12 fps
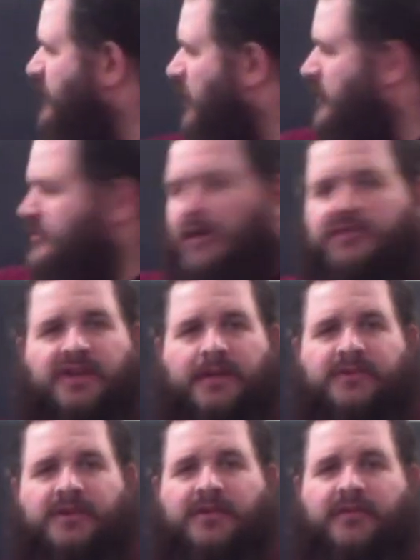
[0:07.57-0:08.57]
small charged
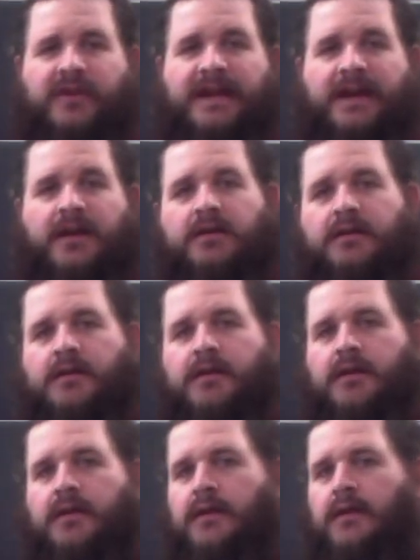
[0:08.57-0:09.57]
object over here.
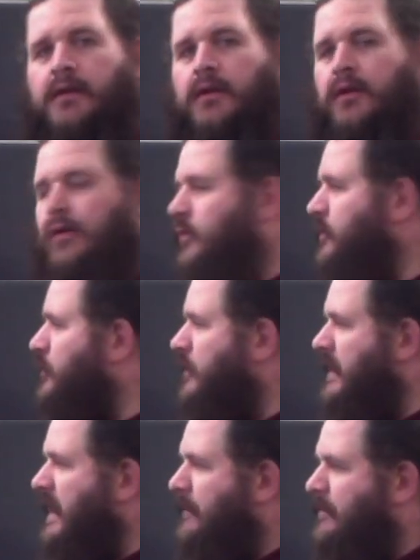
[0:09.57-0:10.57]
What's going
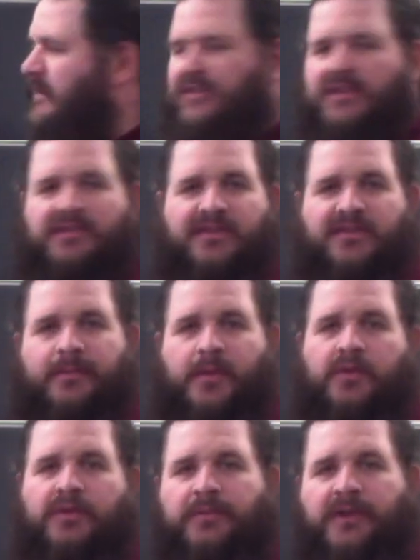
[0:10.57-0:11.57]
to happen is that these are
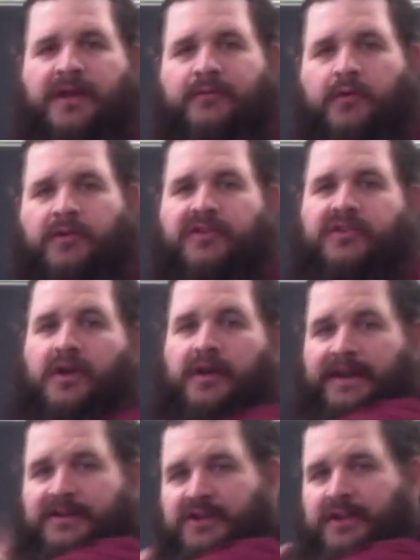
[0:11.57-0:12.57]
both applying forces on
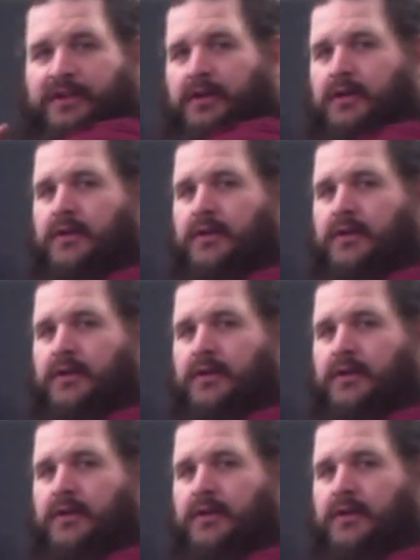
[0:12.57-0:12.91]
each other.